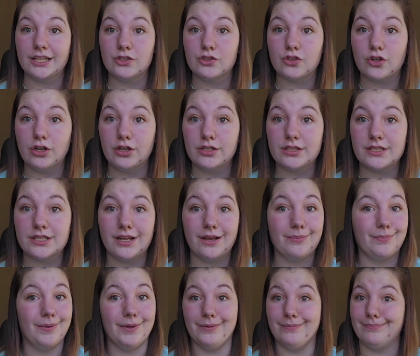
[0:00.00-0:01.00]
can draw and
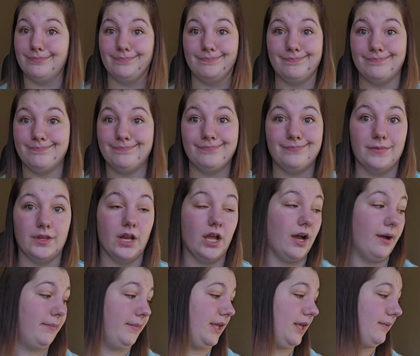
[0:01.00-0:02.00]
stuff, but
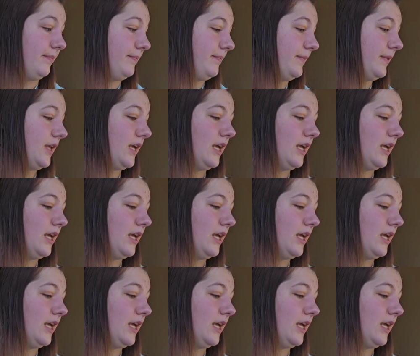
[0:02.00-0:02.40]
not me.